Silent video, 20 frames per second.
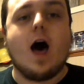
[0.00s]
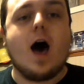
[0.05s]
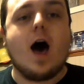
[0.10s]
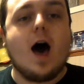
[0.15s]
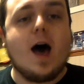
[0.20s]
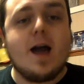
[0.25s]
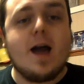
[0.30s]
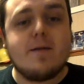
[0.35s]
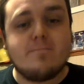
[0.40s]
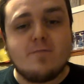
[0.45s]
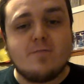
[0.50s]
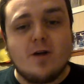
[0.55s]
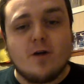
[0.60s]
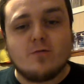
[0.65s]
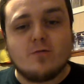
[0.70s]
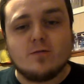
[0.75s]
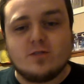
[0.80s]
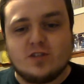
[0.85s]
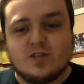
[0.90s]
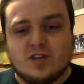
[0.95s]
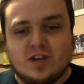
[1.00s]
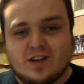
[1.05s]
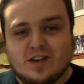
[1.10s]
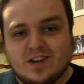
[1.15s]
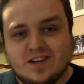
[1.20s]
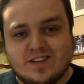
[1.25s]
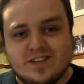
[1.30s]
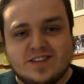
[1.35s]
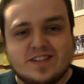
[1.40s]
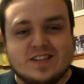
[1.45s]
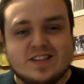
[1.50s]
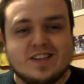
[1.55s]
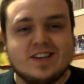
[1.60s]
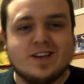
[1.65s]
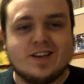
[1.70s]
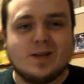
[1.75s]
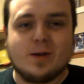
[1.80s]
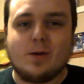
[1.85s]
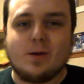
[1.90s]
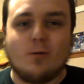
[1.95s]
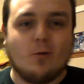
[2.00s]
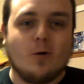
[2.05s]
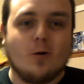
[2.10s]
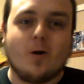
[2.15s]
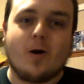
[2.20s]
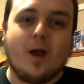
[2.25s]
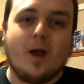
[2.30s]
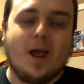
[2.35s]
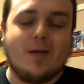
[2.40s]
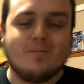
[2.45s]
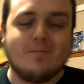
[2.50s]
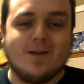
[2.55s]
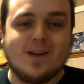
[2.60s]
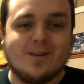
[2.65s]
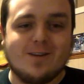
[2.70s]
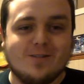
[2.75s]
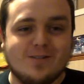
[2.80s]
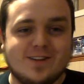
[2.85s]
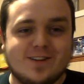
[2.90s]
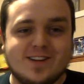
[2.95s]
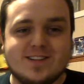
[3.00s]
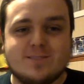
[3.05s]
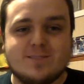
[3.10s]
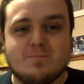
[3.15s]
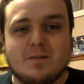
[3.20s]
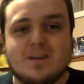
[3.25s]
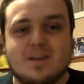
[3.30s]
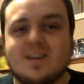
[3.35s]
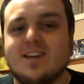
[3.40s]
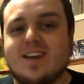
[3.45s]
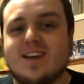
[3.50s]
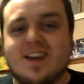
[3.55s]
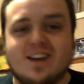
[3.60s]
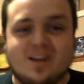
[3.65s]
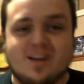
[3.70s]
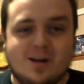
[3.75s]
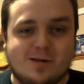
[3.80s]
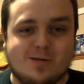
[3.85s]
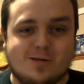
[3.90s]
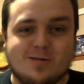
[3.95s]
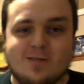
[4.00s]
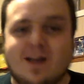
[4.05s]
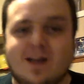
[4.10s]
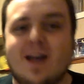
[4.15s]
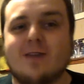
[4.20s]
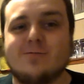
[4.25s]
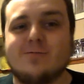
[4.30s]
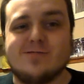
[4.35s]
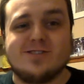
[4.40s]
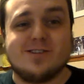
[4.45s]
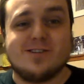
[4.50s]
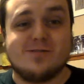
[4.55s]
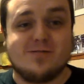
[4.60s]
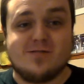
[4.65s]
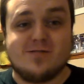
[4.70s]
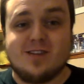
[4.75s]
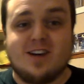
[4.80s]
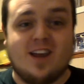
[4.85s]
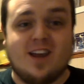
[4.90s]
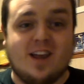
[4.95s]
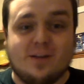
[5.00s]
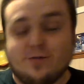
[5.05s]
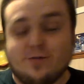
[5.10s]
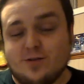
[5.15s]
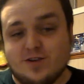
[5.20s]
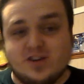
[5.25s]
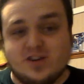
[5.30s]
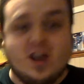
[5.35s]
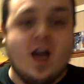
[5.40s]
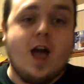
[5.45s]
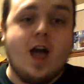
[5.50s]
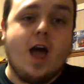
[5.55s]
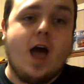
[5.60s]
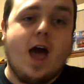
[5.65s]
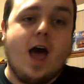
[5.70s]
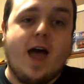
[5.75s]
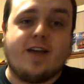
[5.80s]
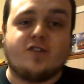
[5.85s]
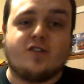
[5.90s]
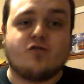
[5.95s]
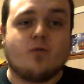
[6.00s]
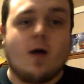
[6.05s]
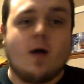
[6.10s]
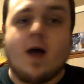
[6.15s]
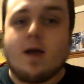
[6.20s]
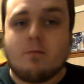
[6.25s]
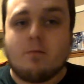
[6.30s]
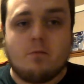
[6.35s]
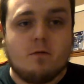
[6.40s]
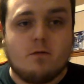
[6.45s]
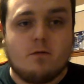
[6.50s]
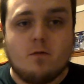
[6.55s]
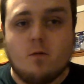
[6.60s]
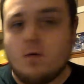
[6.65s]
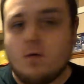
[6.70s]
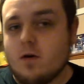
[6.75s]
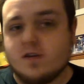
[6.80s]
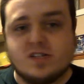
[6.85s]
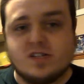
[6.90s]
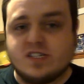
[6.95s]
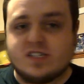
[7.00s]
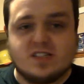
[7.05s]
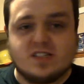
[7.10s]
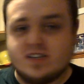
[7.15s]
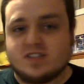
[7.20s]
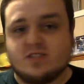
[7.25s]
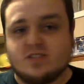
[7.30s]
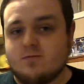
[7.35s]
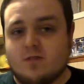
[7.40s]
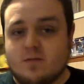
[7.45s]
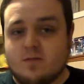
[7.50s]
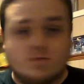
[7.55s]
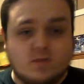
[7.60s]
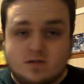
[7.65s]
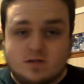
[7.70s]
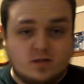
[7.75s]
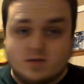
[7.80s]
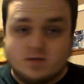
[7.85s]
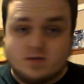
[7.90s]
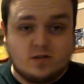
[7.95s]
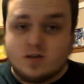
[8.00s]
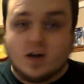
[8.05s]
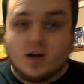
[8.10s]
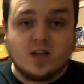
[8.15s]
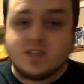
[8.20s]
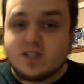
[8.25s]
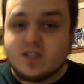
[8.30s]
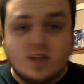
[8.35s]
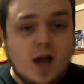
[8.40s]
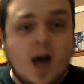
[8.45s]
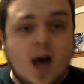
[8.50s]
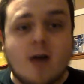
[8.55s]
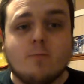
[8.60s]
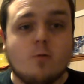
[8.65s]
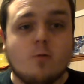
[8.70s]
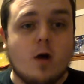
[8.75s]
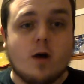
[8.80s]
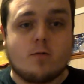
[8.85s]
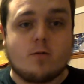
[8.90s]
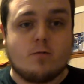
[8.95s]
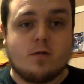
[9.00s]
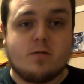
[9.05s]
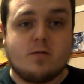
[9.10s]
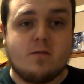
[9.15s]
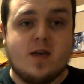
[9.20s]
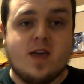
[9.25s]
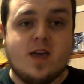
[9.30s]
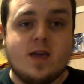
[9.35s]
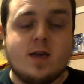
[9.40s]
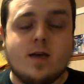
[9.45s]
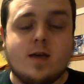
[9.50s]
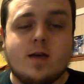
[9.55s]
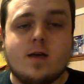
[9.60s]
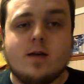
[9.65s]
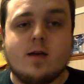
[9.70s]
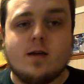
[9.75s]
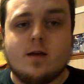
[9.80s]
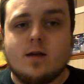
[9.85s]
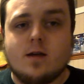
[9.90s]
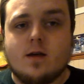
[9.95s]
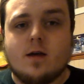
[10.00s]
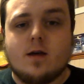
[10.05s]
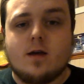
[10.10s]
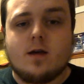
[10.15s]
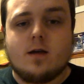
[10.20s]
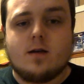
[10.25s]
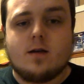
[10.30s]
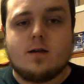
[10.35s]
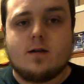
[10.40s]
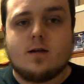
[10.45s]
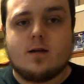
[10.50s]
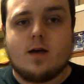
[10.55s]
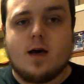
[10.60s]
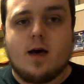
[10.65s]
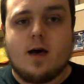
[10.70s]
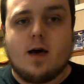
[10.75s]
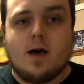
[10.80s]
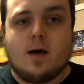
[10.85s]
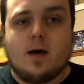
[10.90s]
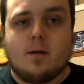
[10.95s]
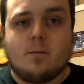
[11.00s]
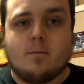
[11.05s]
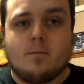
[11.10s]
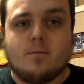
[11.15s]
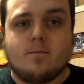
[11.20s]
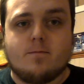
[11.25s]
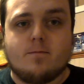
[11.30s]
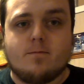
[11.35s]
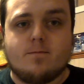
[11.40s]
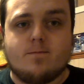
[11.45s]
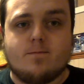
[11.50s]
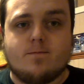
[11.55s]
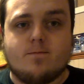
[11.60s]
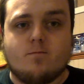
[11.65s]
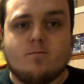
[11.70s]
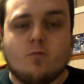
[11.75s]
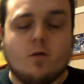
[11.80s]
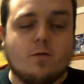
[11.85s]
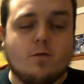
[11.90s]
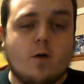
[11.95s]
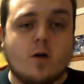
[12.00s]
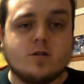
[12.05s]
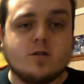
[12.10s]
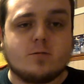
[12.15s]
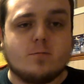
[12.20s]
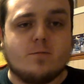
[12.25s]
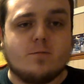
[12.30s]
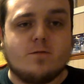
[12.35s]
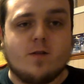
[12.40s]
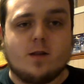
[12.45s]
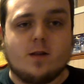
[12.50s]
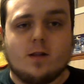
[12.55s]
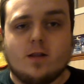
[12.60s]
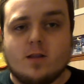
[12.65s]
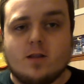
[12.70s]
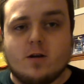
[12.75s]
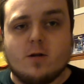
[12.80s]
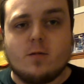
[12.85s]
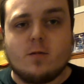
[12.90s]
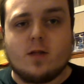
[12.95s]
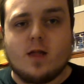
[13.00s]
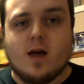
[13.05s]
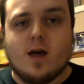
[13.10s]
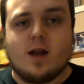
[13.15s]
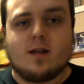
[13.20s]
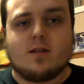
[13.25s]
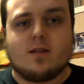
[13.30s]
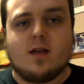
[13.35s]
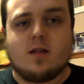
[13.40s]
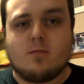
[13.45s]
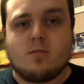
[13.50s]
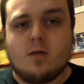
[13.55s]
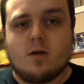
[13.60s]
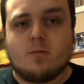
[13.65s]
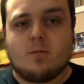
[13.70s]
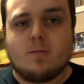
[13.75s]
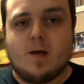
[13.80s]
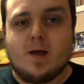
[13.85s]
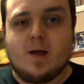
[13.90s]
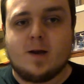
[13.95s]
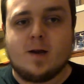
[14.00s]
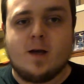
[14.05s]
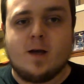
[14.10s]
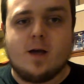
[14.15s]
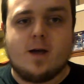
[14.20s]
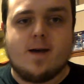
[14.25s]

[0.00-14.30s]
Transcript: I'm no genius, nor am I good at speaking any other language other than English. I tried before, it just does not work with me. Wolfheart's from Finland. They're a melodic death metal band.